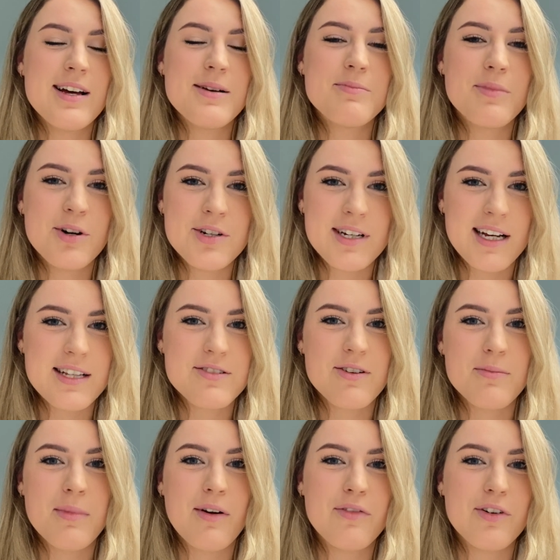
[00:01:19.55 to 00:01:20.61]
more data
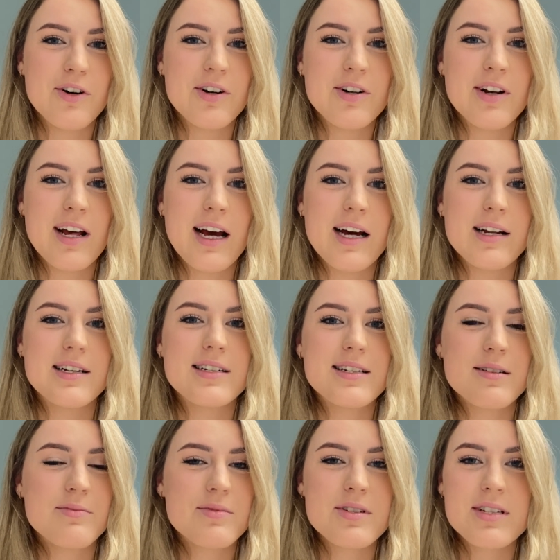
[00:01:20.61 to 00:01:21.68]
on my phone and
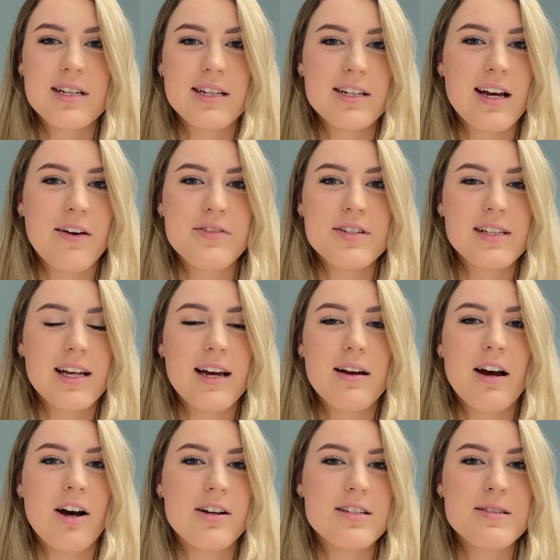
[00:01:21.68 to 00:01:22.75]
I'm just gonna have to like
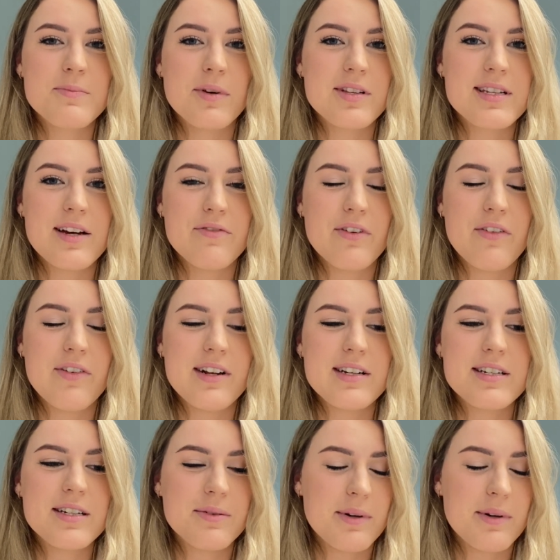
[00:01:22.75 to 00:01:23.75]
hotspot everything to